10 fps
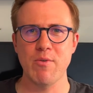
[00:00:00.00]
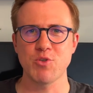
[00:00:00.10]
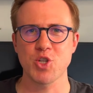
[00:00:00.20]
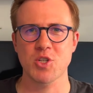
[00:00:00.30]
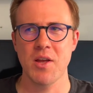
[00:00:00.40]
It
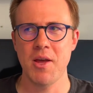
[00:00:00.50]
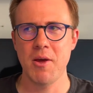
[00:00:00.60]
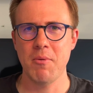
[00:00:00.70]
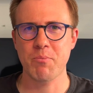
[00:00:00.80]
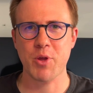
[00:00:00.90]
was just
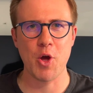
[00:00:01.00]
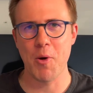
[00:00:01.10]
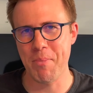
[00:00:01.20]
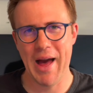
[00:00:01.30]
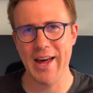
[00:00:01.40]

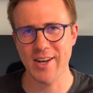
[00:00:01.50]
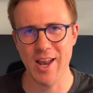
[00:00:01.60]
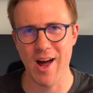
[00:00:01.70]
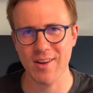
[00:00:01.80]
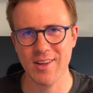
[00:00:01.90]
pure bad
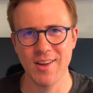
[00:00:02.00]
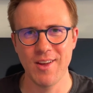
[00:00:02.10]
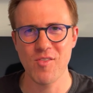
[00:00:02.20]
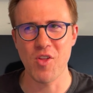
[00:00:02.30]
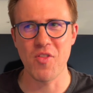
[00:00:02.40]
luck
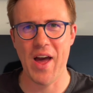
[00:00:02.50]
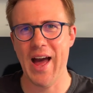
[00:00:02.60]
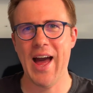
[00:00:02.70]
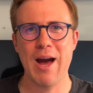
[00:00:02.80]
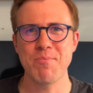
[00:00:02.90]
that
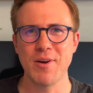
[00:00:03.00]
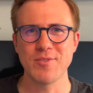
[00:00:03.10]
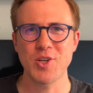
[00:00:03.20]
happened.